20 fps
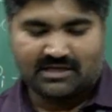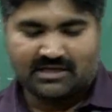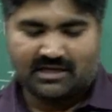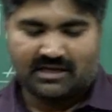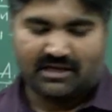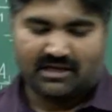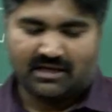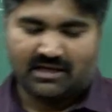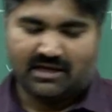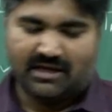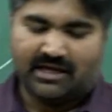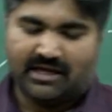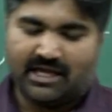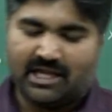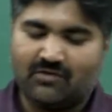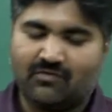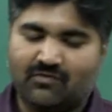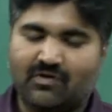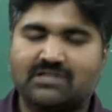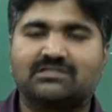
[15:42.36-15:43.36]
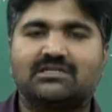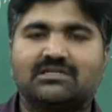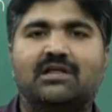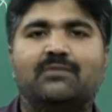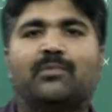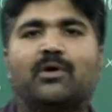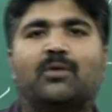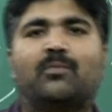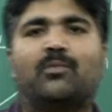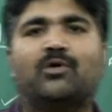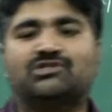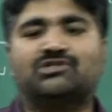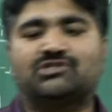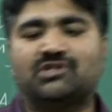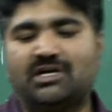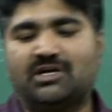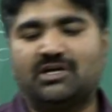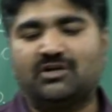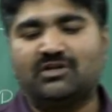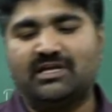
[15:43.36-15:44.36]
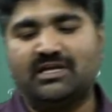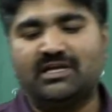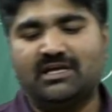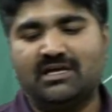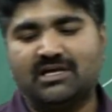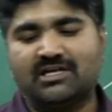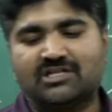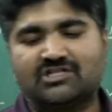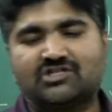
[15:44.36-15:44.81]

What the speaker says: see, inversely proportional to the